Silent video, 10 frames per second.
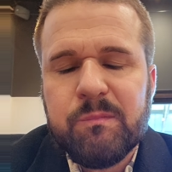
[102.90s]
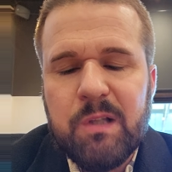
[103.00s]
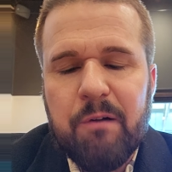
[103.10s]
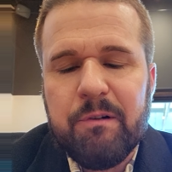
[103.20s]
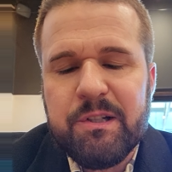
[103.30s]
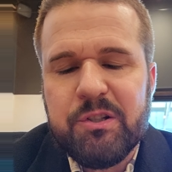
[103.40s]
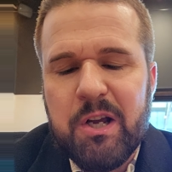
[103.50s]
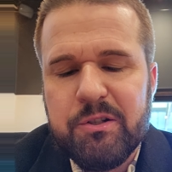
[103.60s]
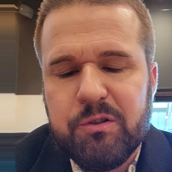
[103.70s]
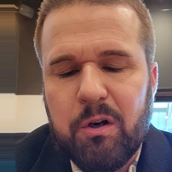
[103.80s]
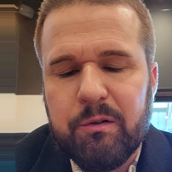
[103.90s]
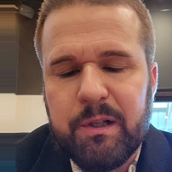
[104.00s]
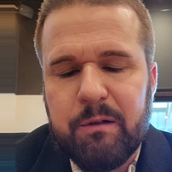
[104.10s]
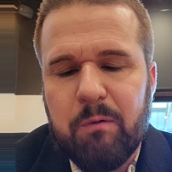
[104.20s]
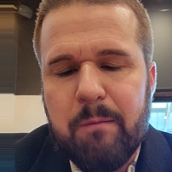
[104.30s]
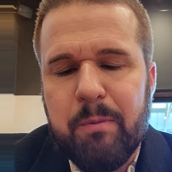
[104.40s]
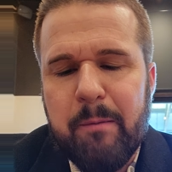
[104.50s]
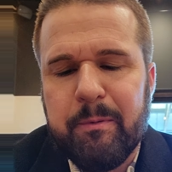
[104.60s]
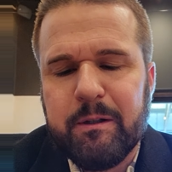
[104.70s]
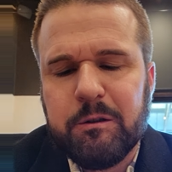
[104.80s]
Definitely taste all the red
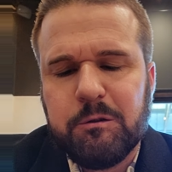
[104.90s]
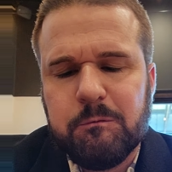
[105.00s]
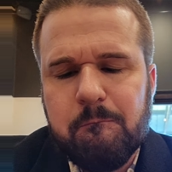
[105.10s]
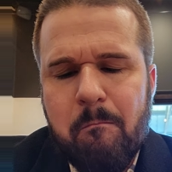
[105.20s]
peppers,